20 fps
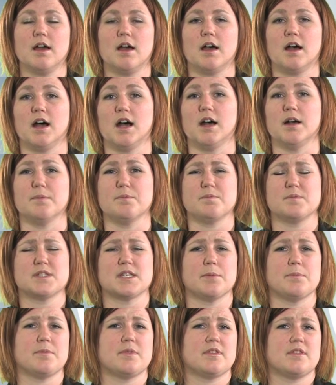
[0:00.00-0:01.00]

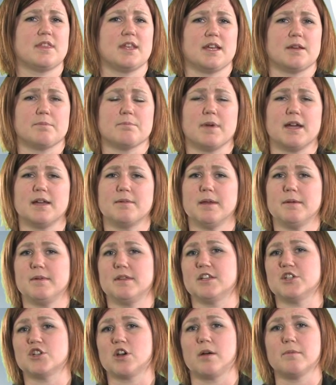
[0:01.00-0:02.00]
Something
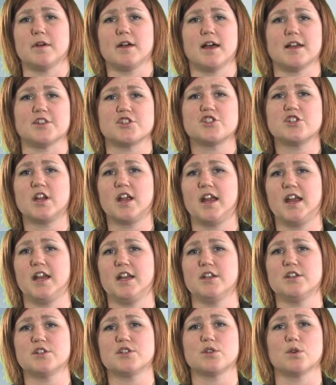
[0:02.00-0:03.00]
maybe the job has
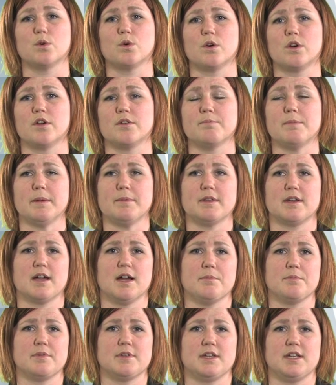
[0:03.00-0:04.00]
changed, or maybe the
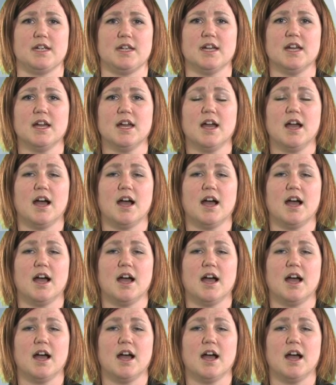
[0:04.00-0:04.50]
company